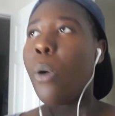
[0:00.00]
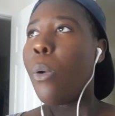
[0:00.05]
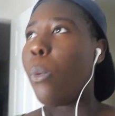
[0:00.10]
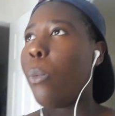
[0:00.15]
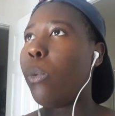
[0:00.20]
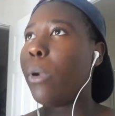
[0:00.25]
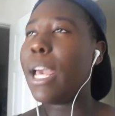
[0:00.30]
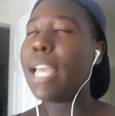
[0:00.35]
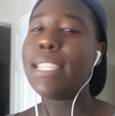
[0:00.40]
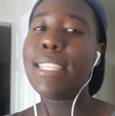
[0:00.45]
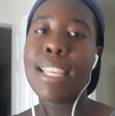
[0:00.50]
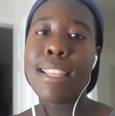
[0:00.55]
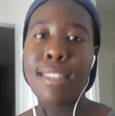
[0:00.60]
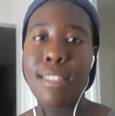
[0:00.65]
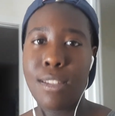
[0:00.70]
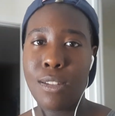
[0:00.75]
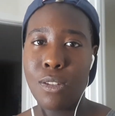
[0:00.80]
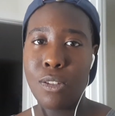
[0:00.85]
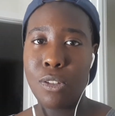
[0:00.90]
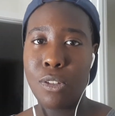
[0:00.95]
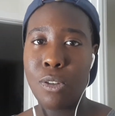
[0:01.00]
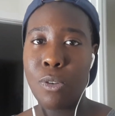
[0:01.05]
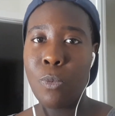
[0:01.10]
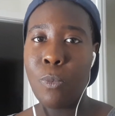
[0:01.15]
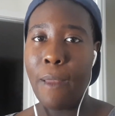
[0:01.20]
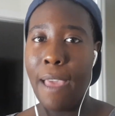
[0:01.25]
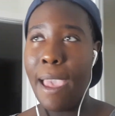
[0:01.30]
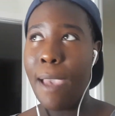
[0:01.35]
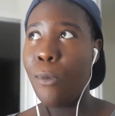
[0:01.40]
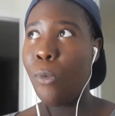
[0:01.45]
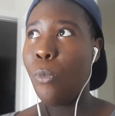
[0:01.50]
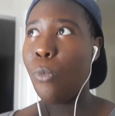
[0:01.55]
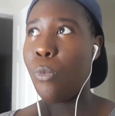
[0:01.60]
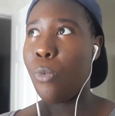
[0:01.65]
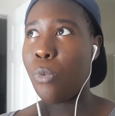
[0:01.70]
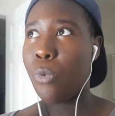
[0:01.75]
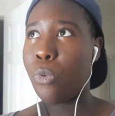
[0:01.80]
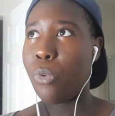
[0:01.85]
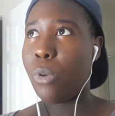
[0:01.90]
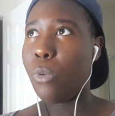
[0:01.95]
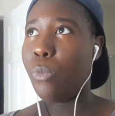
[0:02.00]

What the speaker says: What I tend to do when I'm